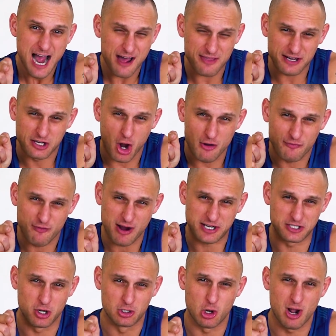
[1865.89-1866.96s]
and then go
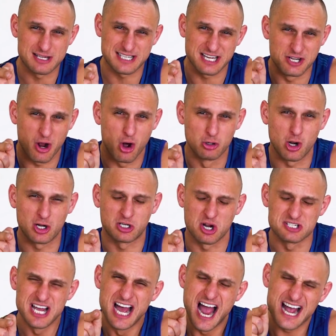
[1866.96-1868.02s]
fucking online, say you're an online
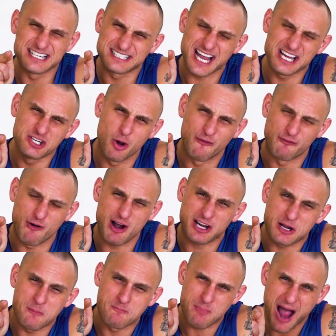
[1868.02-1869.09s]
coach, and say you're
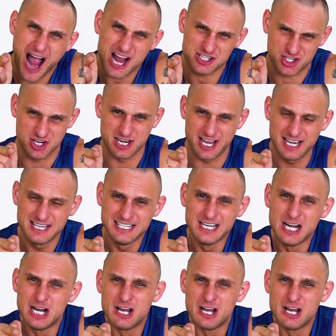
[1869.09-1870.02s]
fucking passionate,